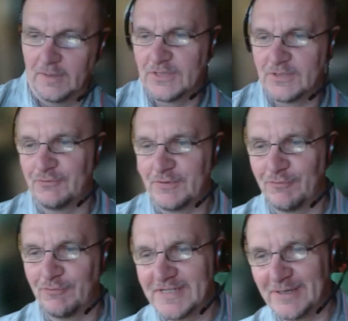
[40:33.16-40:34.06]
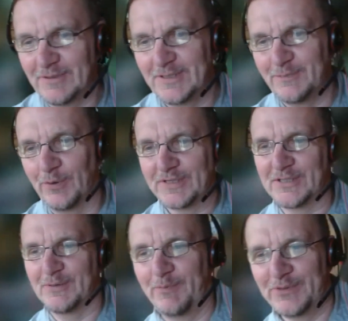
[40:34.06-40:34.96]
I'm just writing response
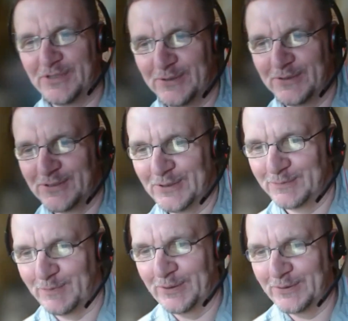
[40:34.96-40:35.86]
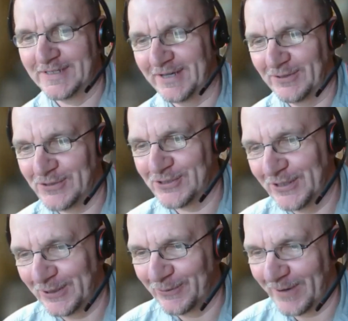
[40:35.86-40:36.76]
to Sue's
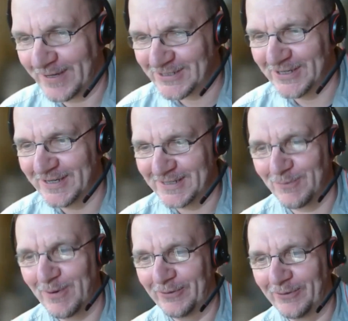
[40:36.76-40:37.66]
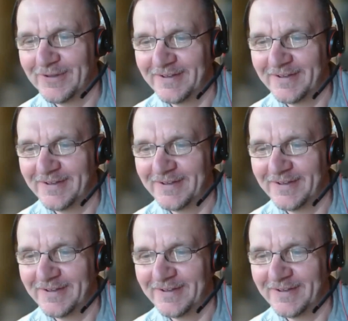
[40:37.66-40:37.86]
Polludiculture question as well,